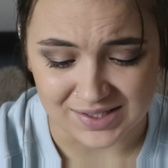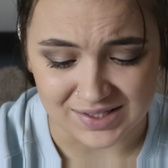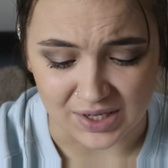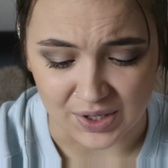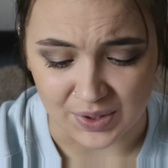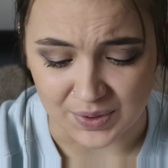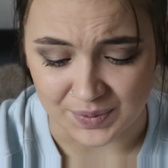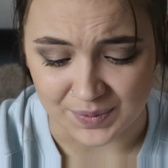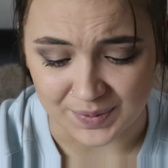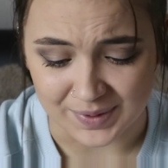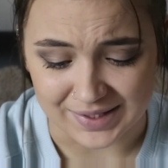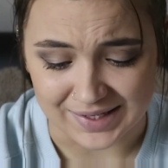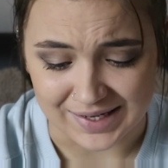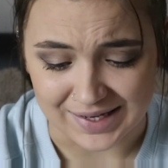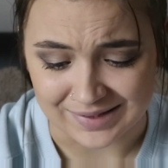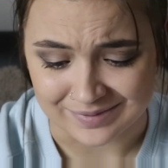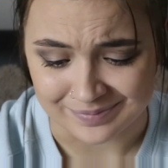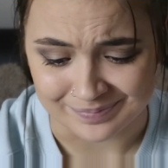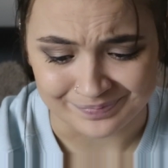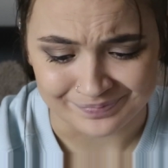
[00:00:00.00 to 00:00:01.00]
So
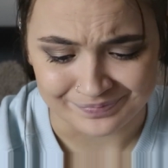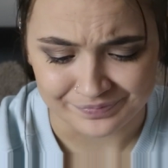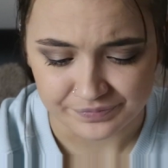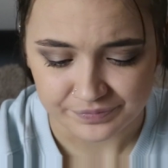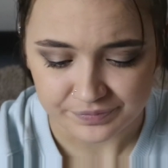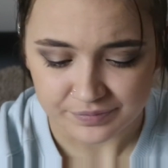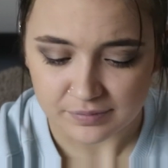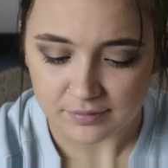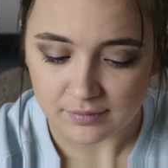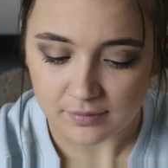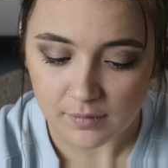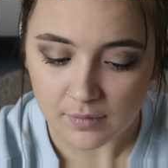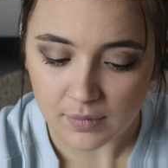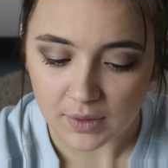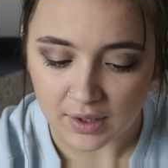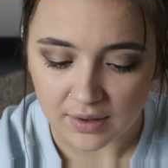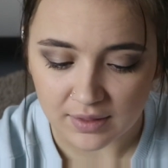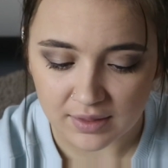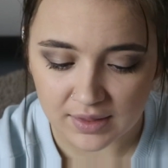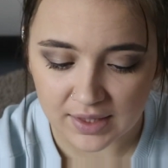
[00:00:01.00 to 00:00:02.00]
yeah.
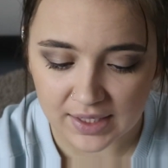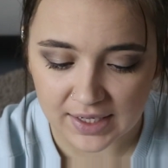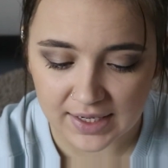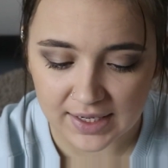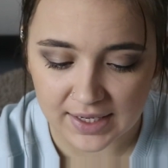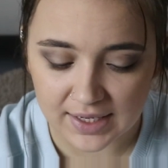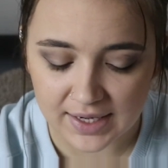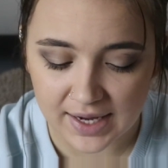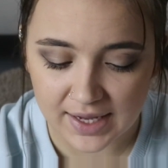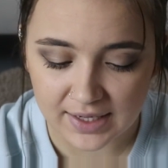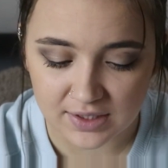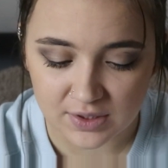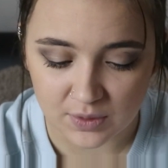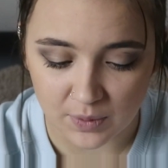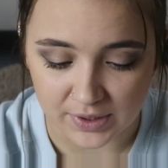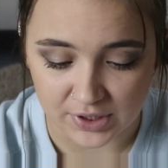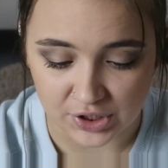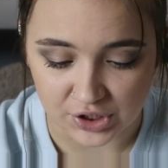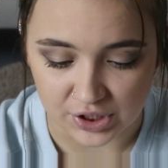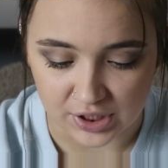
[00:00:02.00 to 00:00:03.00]
The next
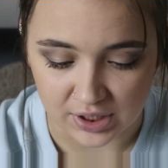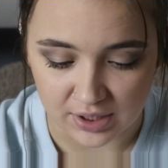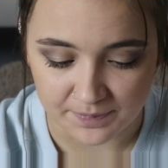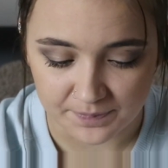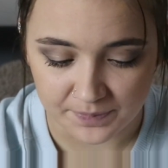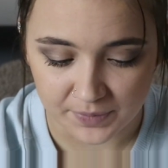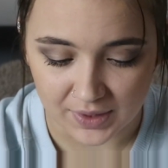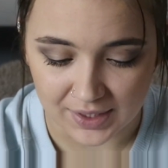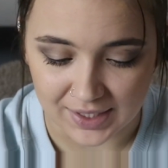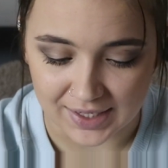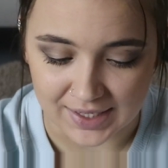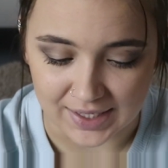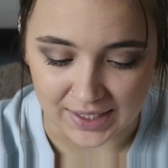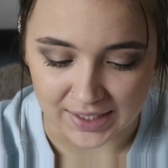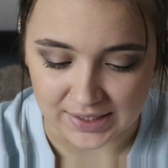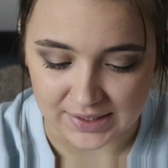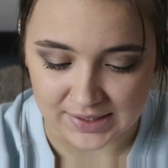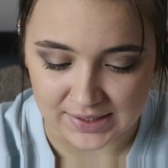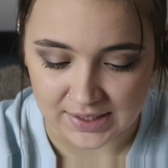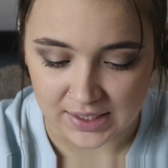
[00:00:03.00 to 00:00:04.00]
question
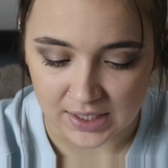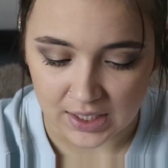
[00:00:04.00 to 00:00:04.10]
is,